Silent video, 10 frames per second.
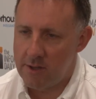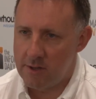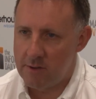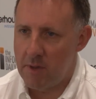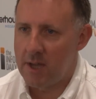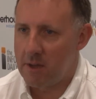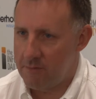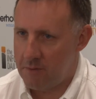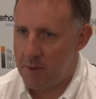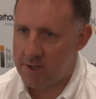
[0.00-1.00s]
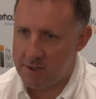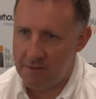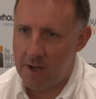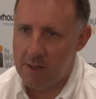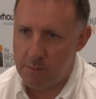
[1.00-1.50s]
that you make information
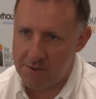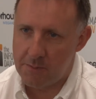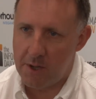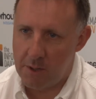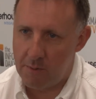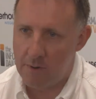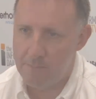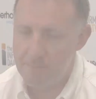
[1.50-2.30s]
available to people.